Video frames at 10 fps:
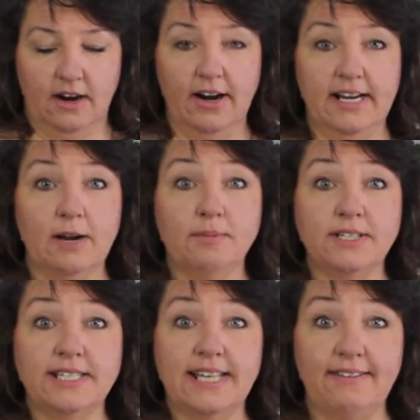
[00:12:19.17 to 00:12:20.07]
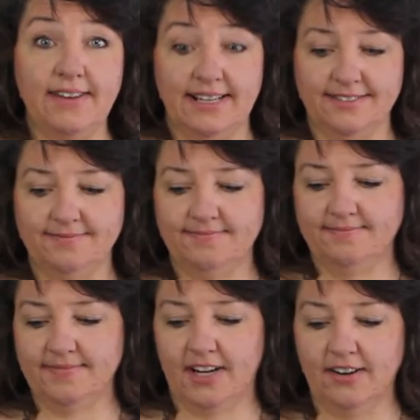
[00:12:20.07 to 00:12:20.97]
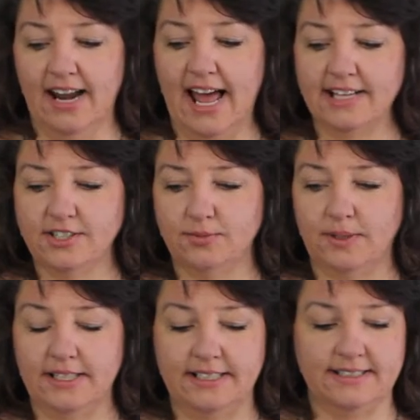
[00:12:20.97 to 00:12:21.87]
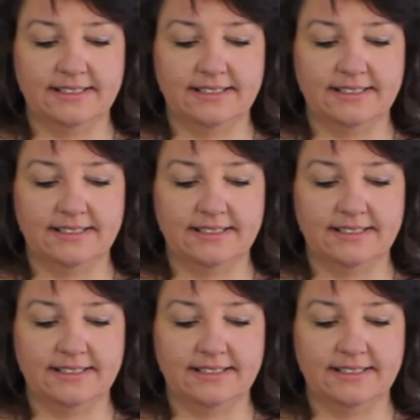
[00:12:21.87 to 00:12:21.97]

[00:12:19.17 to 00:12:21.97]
All right, number 7, our last one.